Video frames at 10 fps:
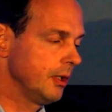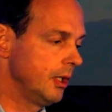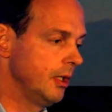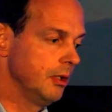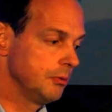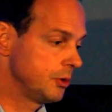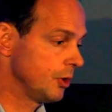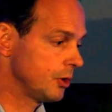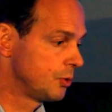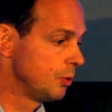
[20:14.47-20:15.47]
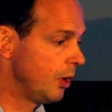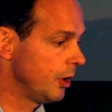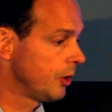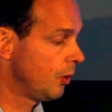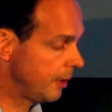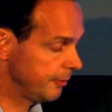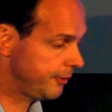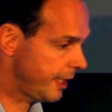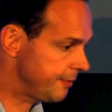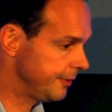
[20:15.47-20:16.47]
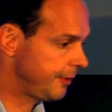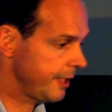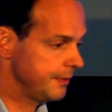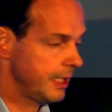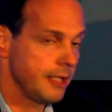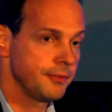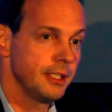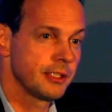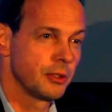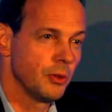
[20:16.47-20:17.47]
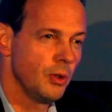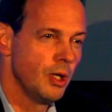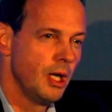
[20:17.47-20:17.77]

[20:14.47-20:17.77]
it's not too long ago, 5.5 years ago,